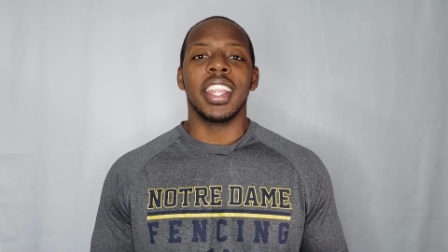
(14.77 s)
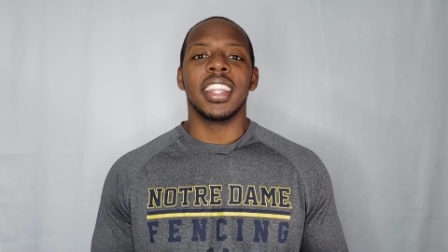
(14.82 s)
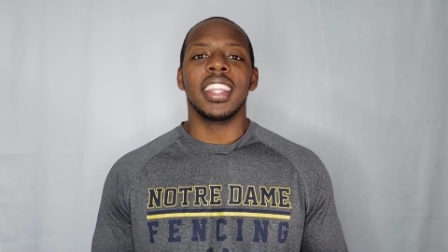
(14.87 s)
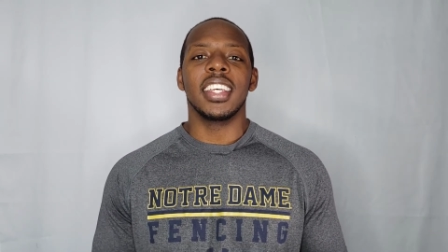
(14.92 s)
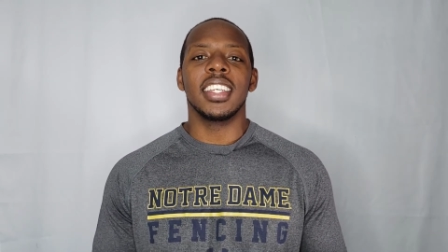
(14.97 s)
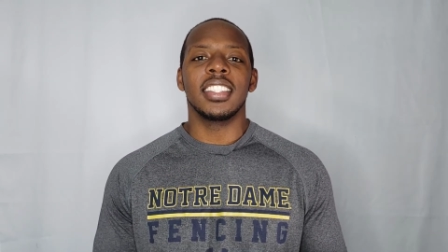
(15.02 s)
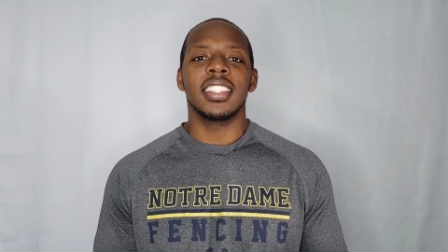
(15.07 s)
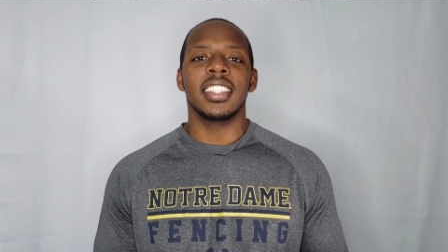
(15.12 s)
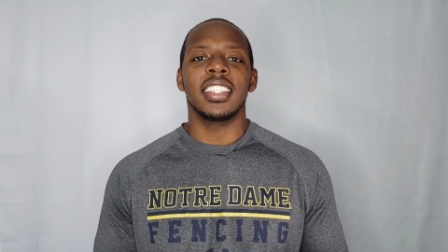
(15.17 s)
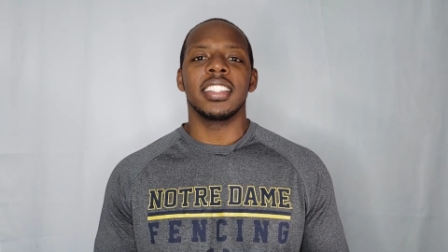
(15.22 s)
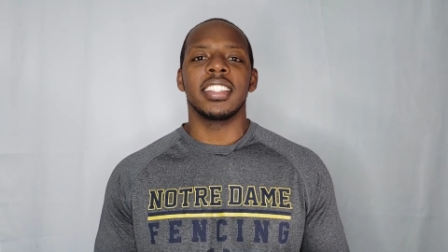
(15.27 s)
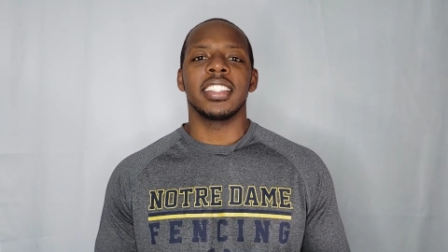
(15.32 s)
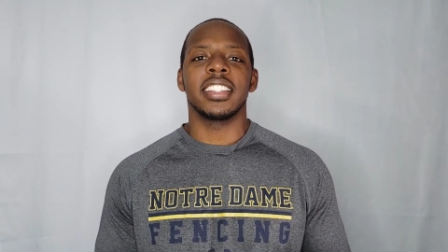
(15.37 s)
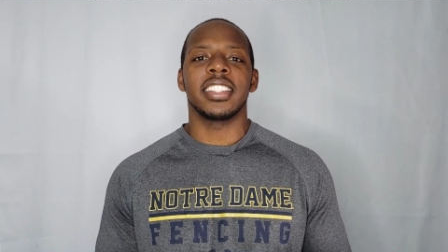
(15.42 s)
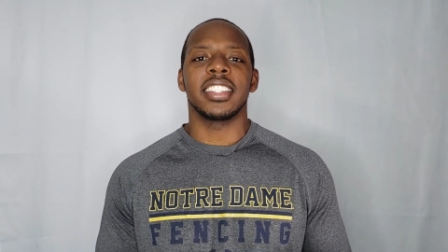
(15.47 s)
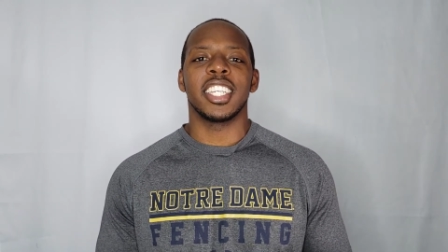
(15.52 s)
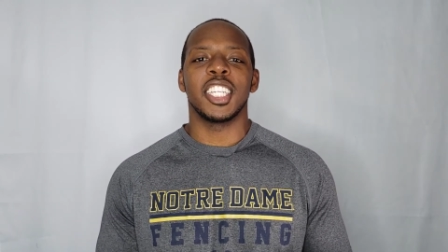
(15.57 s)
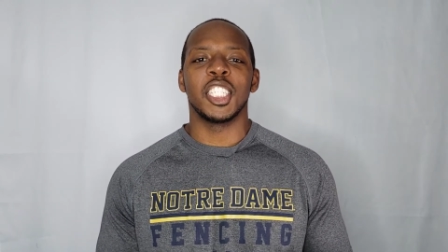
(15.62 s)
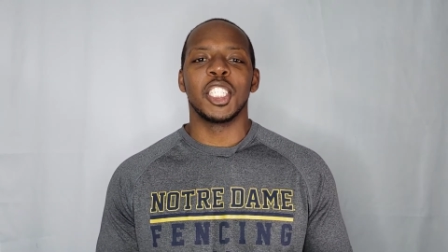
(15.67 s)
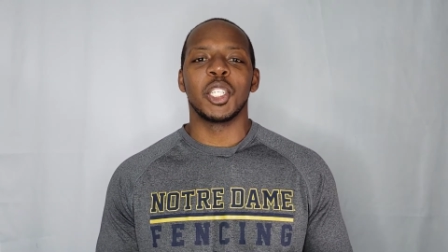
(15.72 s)
this is
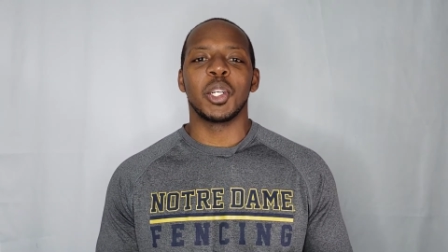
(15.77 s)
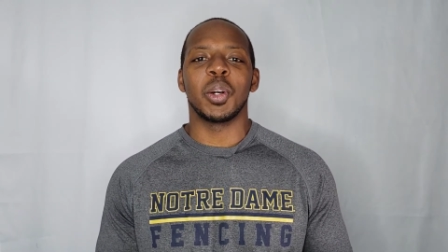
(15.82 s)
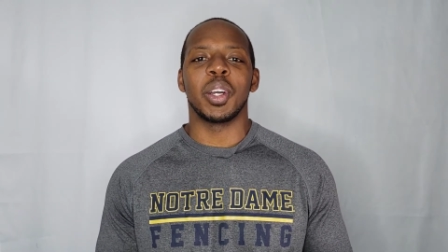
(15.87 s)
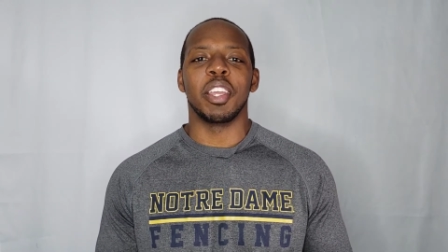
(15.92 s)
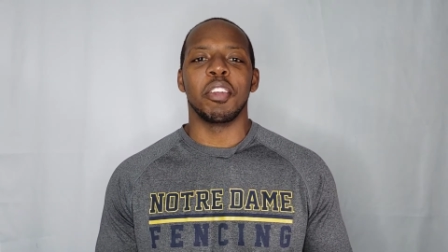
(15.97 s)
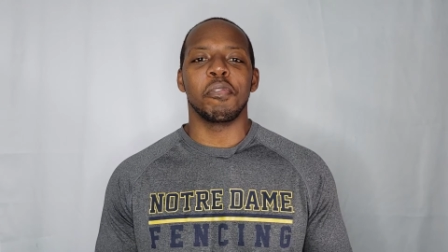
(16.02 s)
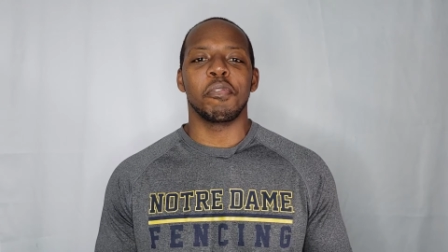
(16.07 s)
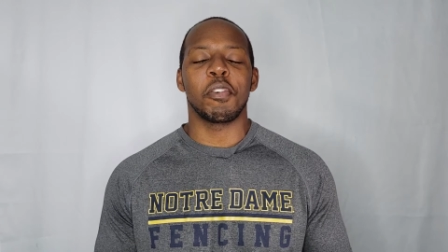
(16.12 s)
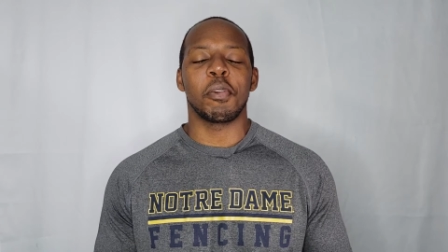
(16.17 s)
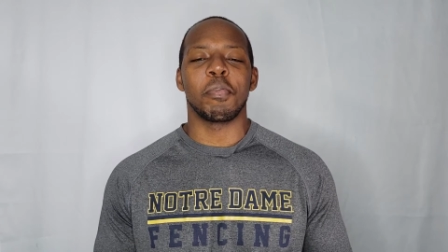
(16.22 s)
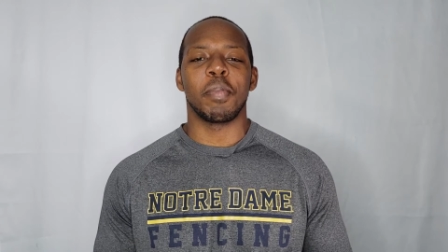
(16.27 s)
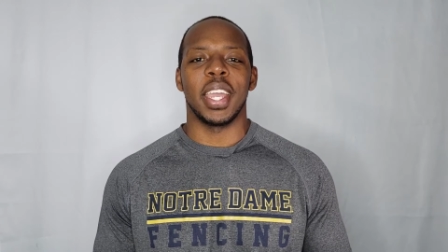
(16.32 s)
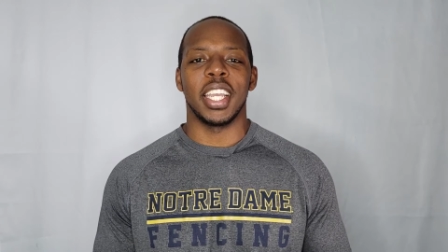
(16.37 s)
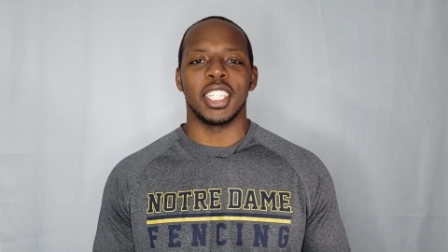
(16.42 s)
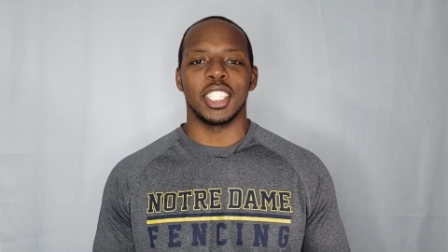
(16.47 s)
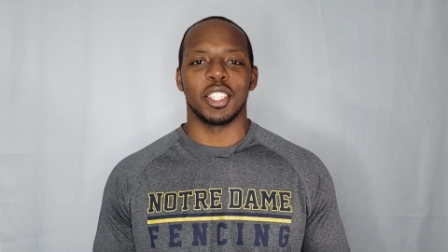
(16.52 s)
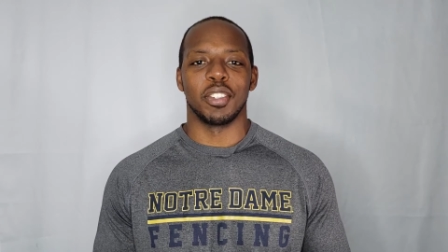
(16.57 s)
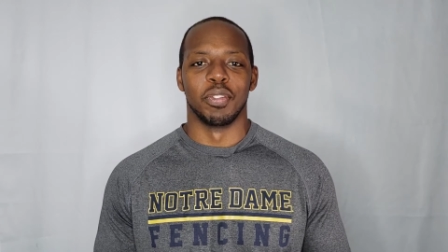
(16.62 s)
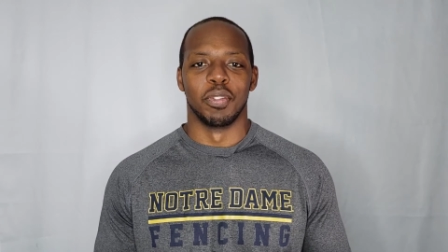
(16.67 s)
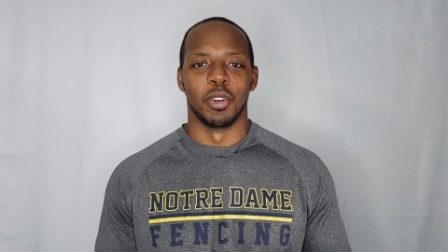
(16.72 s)
essential
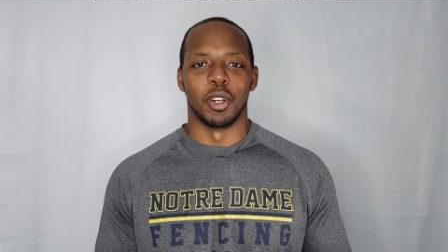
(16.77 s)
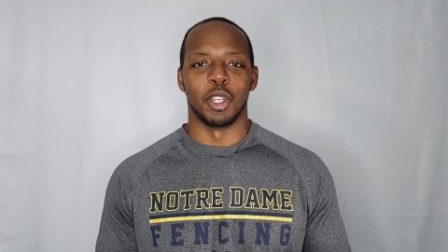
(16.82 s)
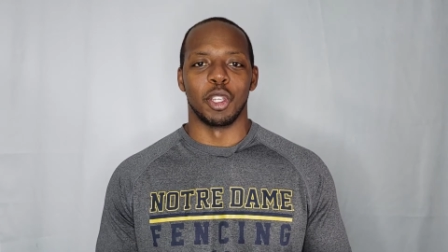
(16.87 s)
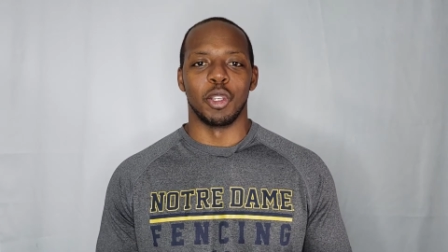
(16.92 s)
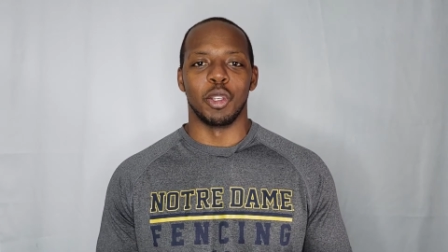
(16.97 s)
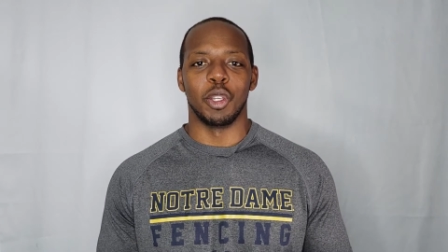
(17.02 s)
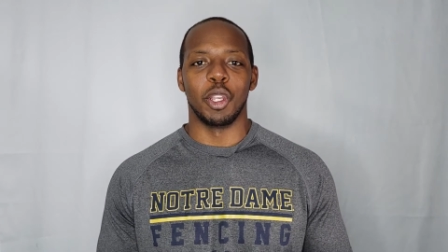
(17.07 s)
information for you.